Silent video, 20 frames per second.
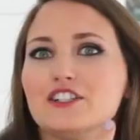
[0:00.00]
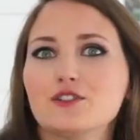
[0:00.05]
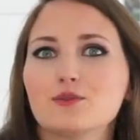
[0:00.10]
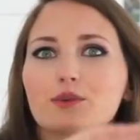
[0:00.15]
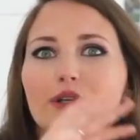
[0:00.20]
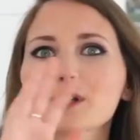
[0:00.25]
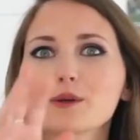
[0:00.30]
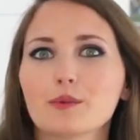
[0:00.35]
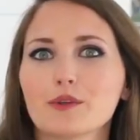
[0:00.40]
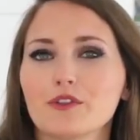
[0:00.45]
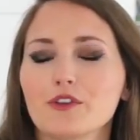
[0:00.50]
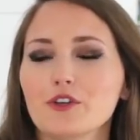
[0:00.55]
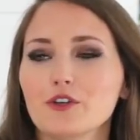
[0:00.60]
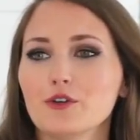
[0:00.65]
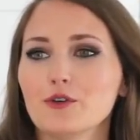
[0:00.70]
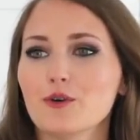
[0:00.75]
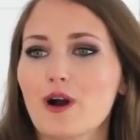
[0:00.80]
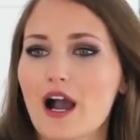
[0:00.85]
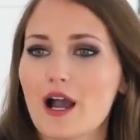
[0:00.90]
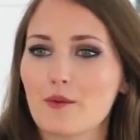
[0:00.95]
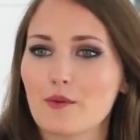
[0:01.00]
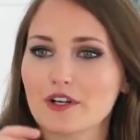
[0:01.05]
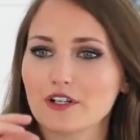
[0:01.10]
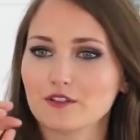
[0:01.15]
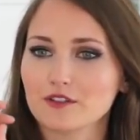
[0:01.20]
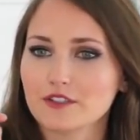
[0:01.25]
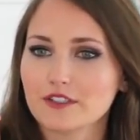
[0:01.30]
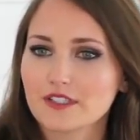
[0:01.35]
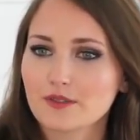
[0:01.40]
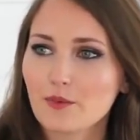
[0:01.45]
to work with you, I
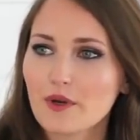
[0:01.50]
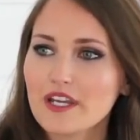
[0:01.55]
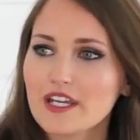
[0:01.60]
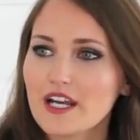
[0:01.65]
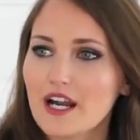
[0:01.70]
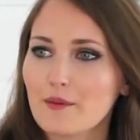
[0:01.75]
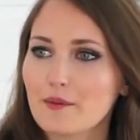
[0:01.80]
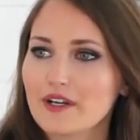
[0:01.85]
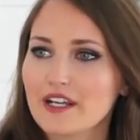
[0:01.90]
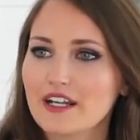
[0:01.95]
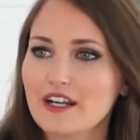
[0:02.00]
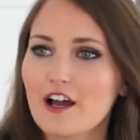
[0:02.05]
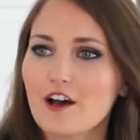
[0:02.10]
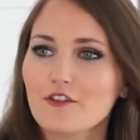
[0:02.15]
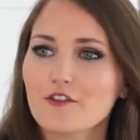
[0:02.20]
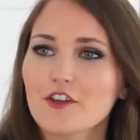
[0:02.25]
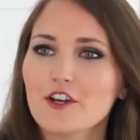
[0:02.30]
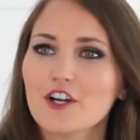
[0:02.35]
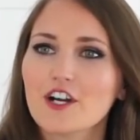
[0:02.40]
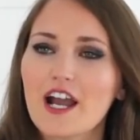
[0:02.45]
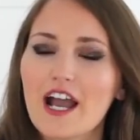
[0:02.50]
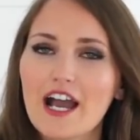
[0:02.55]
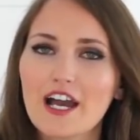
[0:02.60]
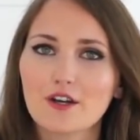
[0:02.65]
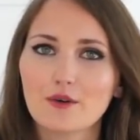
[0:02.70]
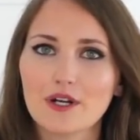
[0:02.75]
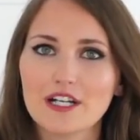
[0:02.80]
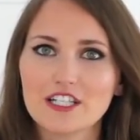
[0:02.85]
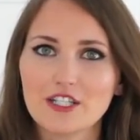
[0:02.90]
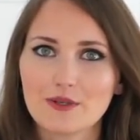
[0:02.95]
want to lose weight, I want to get healthier, how
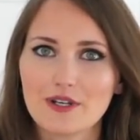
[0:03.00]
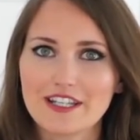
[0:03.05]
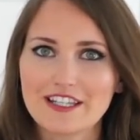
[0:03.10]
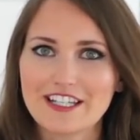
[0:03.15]
do I do it?